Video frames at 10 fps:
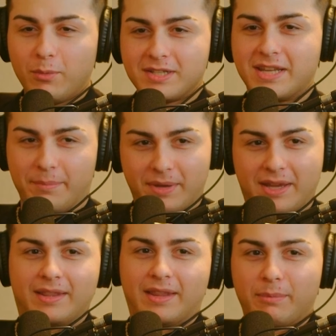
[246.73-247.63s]
What does that
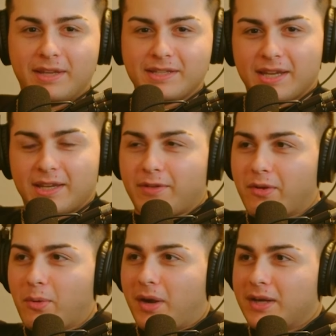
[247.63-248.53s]
mean? That means like you
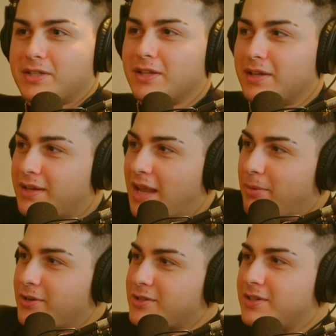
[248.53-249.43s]
never watched The
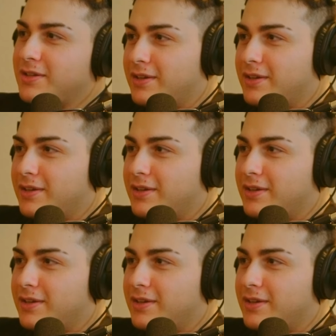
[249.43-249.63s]
Neighbors?